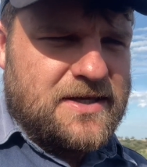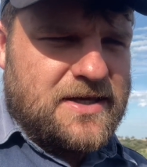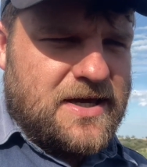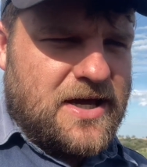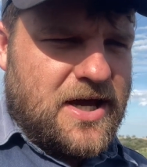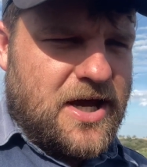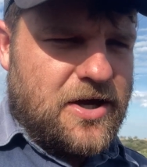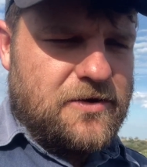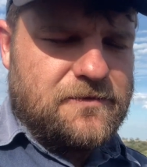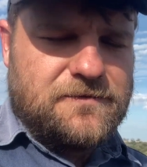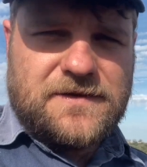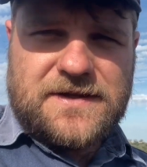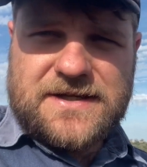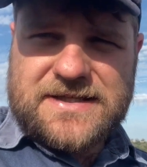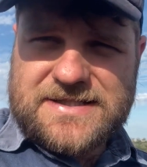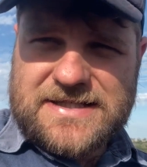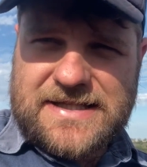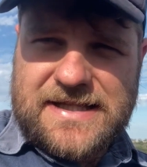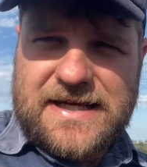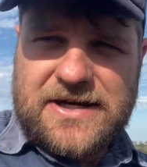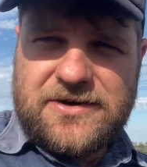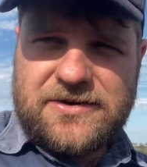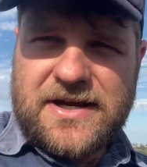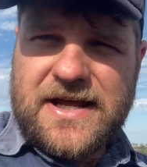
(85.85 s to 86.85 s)
hopefully it's
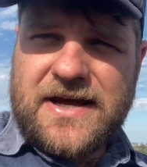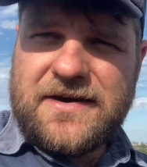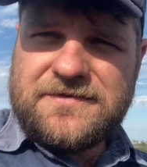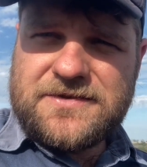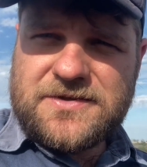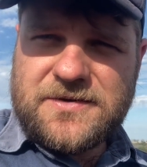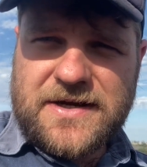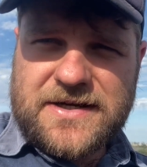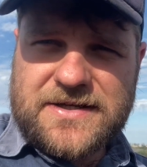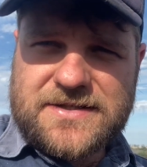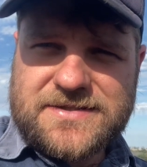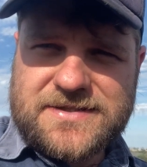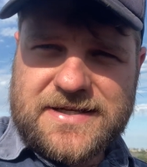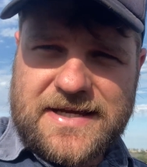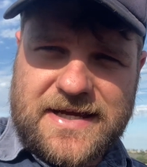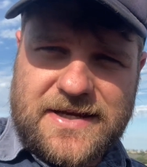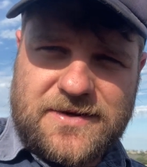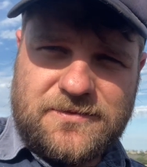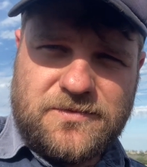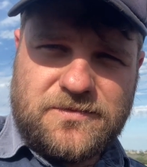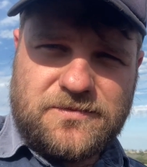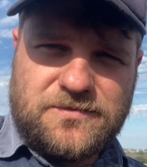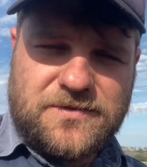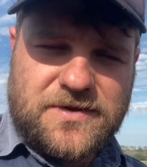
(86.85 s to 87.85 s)
clear enough to
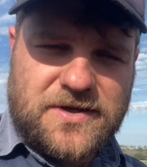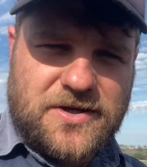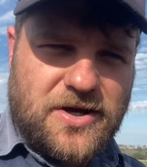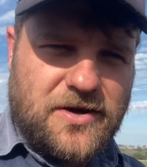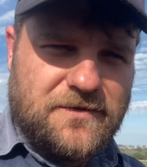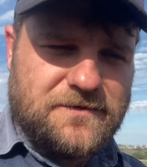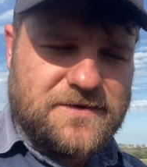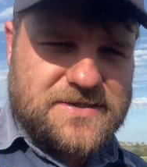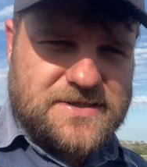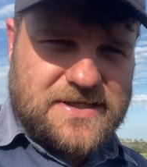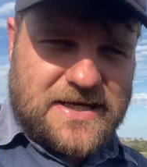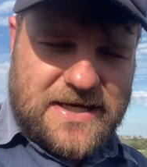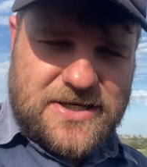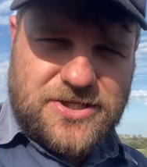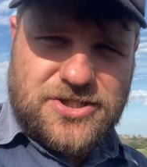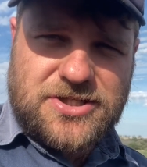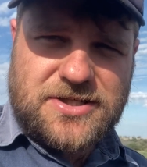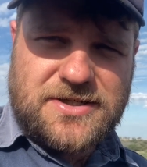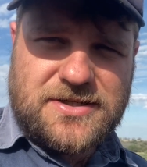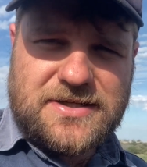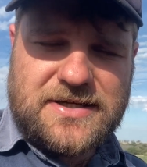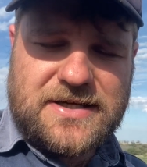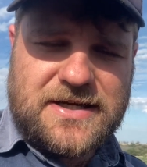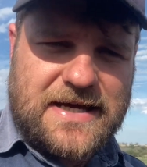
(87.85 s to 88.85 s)
understand the
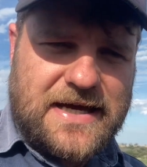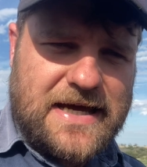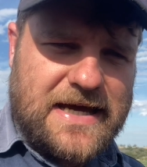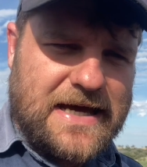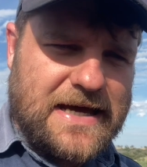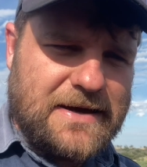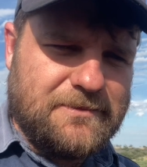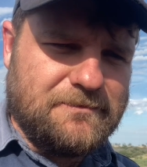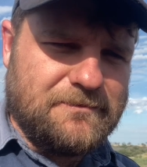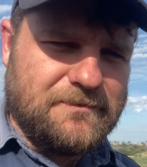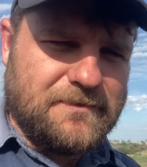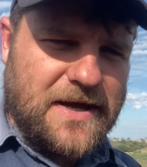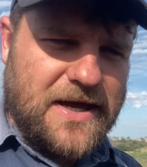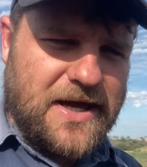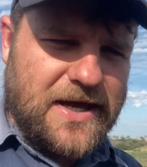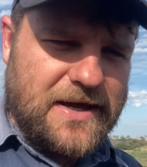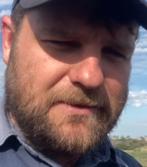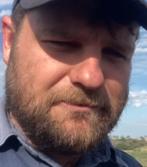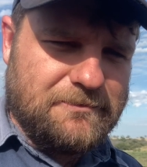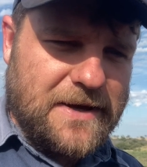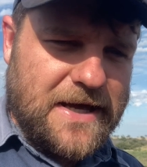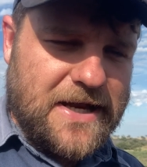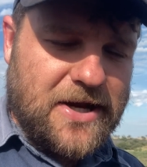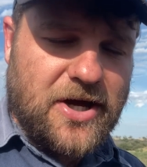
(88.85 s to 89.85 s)
conversation.
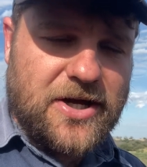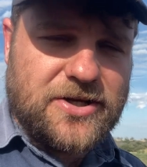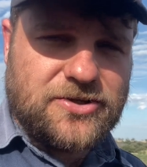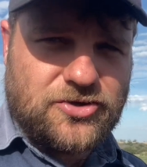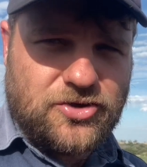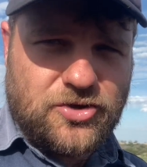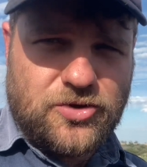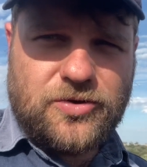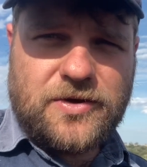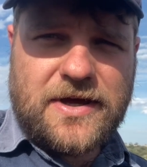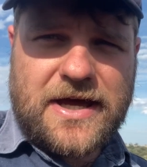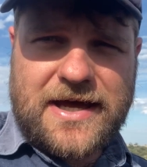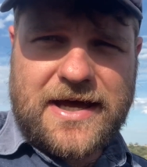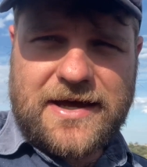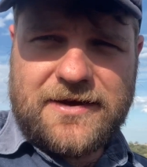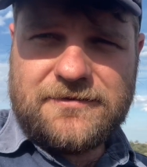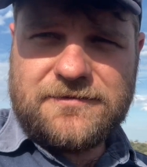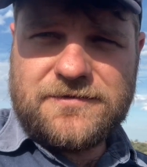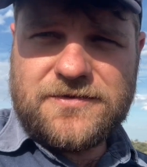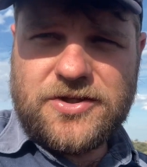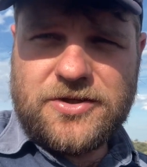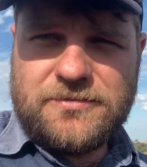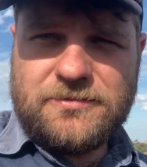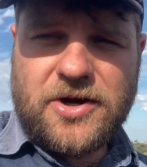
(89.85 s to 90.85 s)
But I do
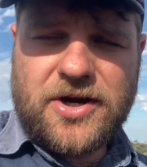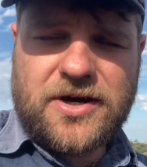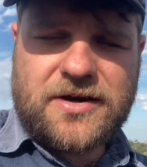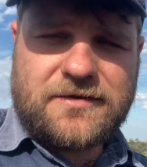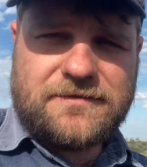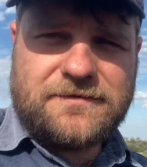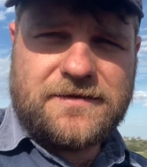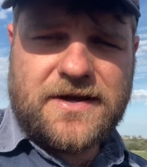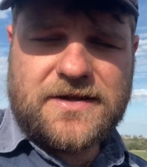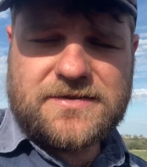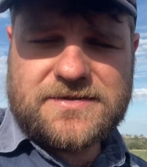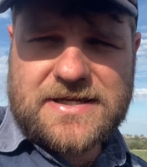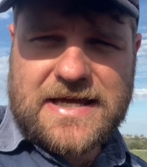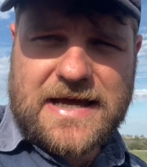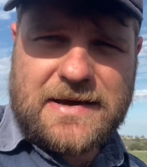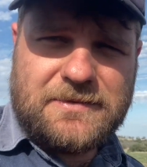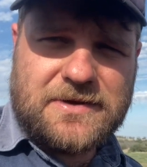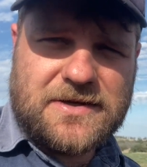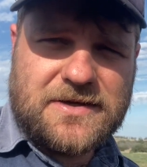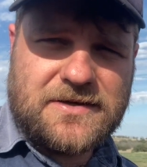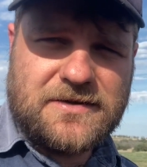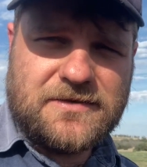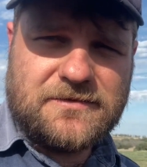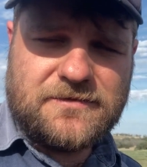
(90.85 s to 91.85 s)
have new microphones
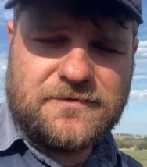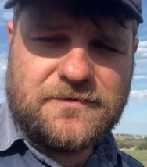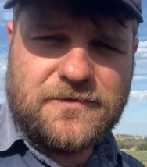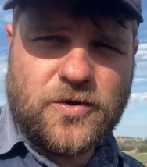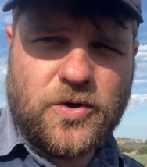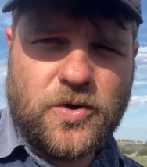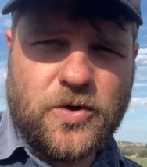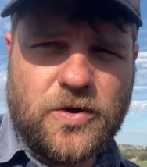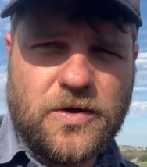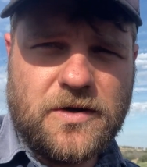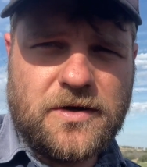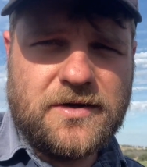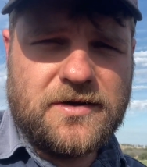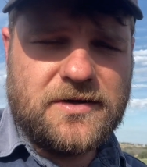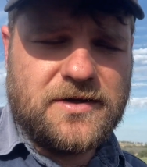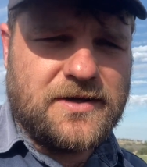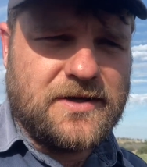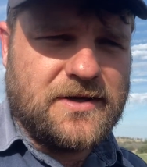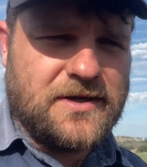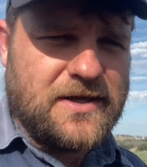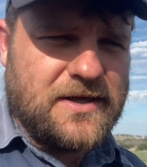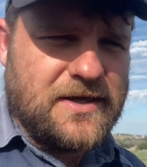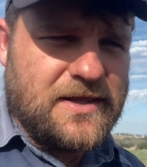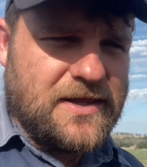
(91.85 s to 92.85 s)
coming for
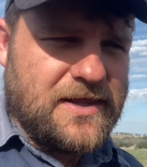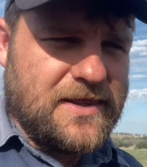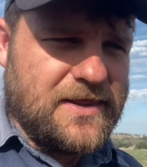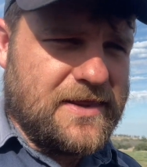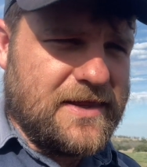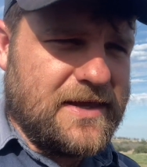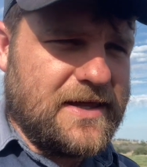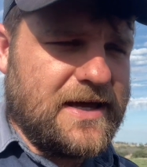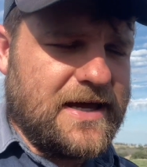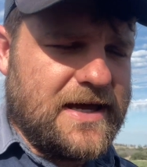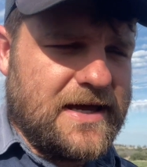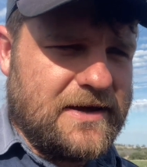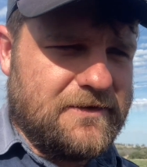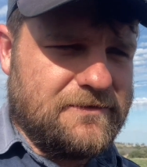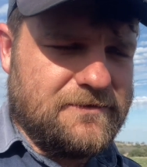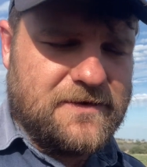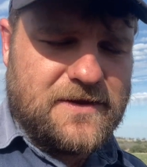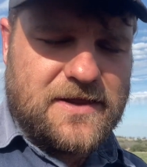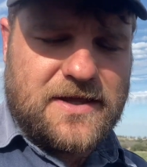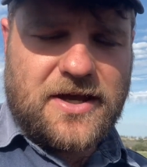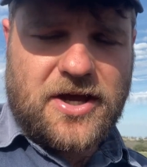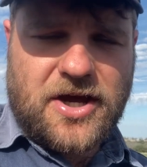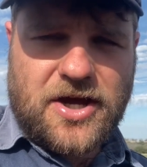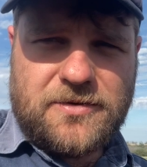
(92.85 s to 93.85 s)

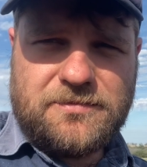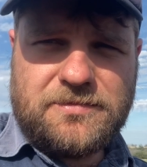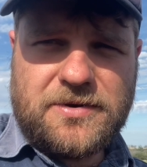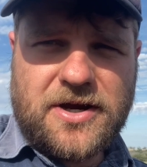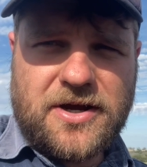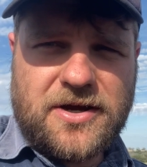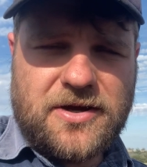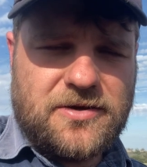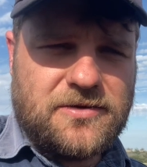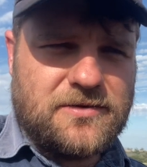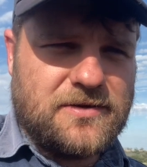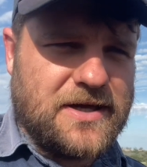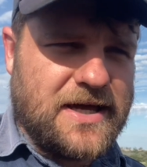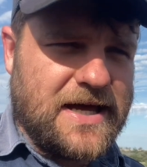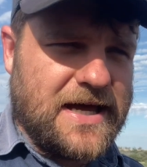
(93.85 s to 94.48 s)
the GoPro.